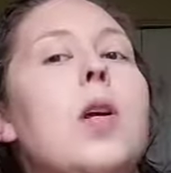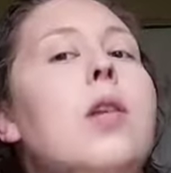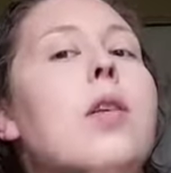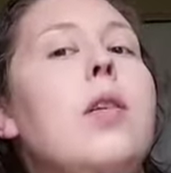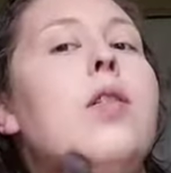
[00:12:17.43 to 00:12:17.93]

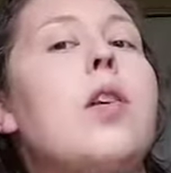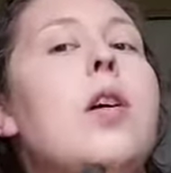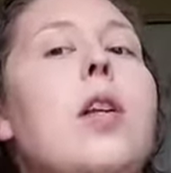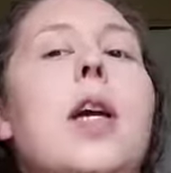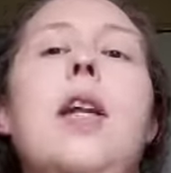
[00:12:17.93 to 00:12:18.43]
under the
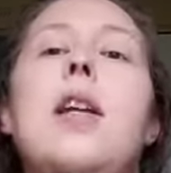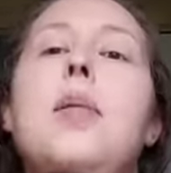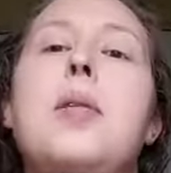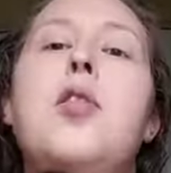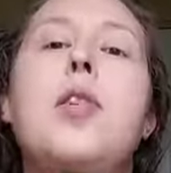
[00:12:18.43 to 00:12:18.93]
jawline,
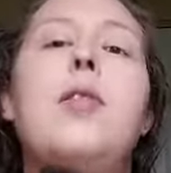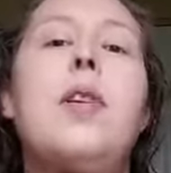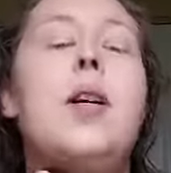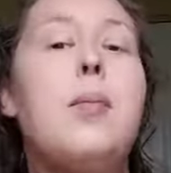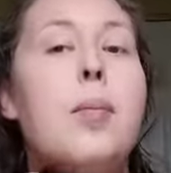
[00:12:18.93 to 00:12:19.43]
especially
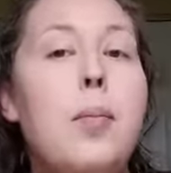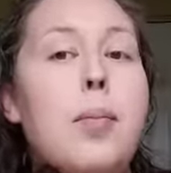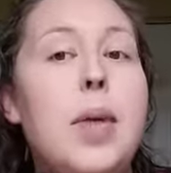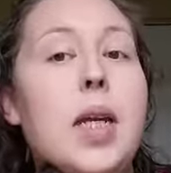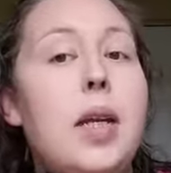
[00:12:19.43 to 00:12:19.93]
for
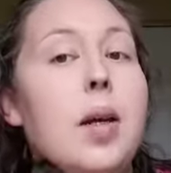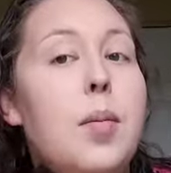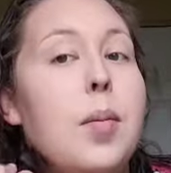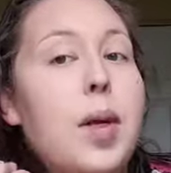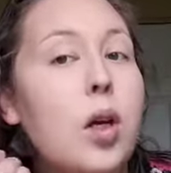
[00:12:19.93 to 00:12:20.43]
me.
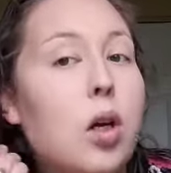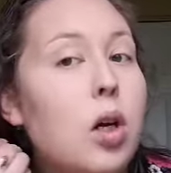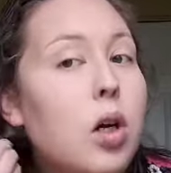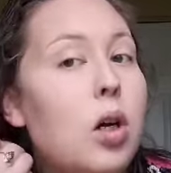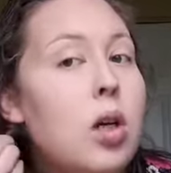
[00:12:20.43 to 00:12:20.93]
I'm a bigger
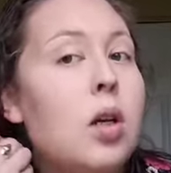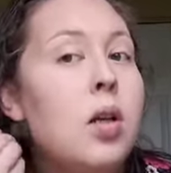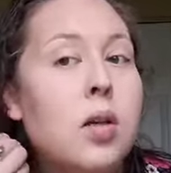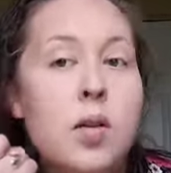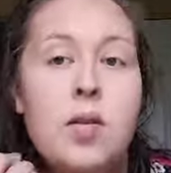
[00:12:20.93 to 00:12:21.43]
girl.
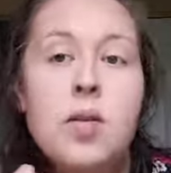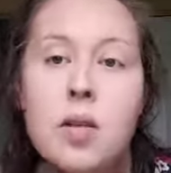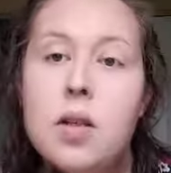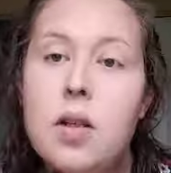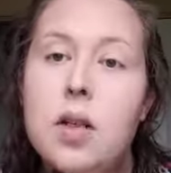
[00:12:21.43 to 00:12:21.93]

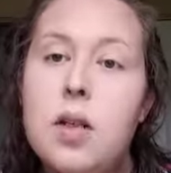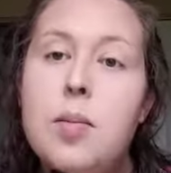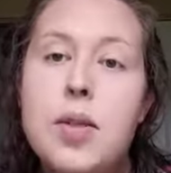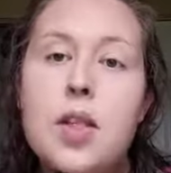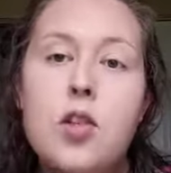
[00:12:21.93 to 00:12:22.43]
It
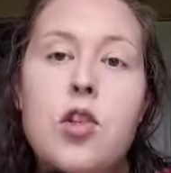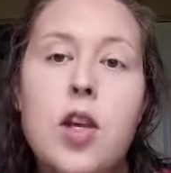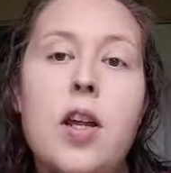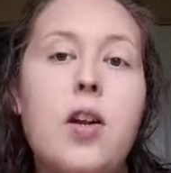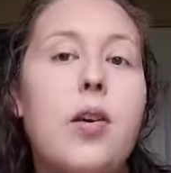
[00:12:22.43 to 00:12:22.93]
helps
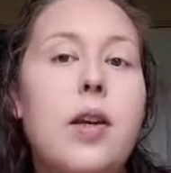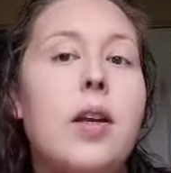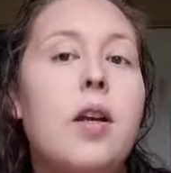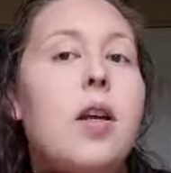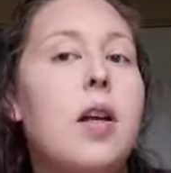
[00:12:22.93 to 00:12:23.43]
shadow
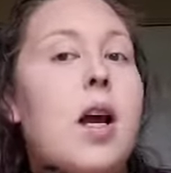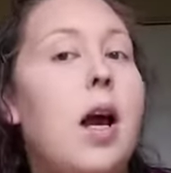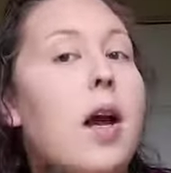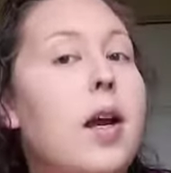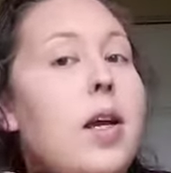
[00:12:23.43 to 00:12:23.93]
and
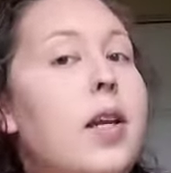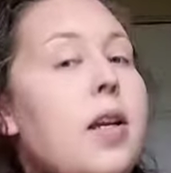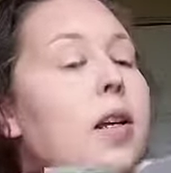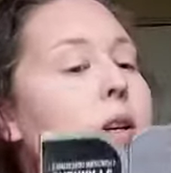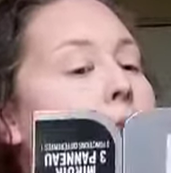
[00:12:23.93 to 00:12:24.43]
hide